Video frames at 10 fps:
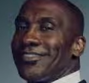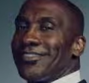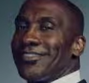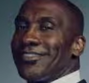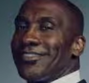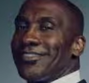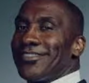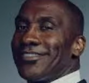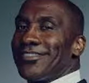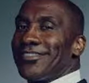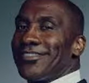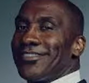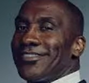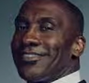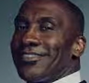
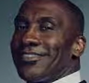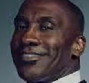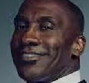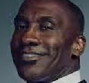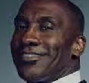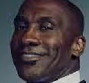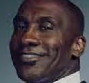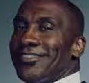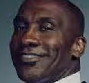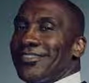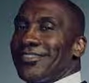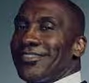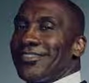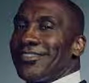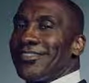
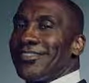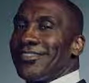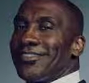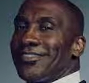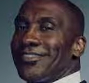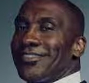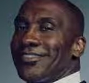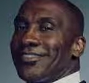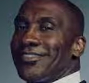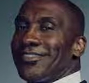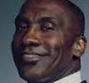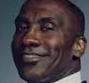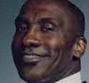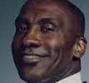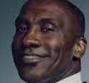
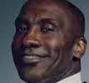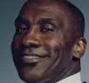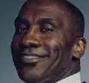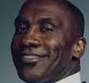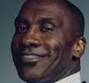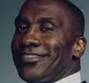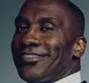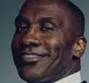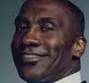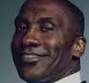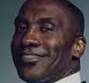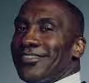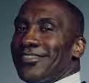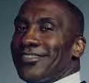No words are spoken by the person on screen.